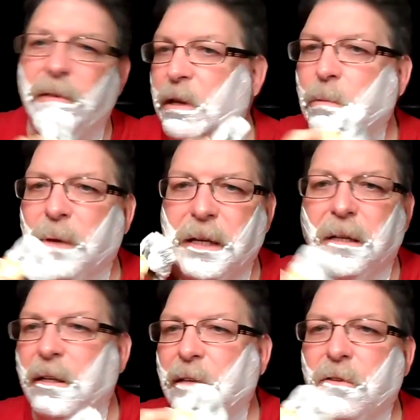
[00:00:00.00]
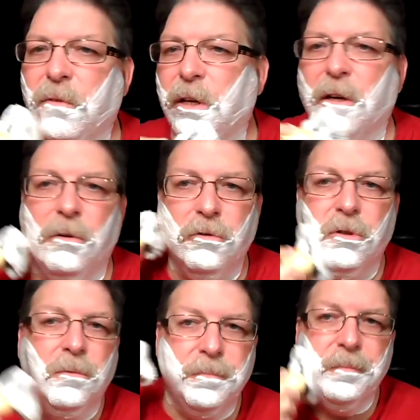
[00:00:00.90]
I have fun making these
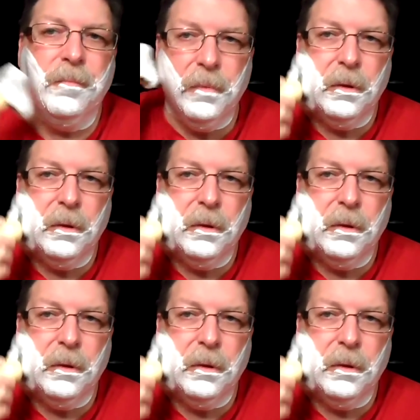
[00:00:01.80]
videos,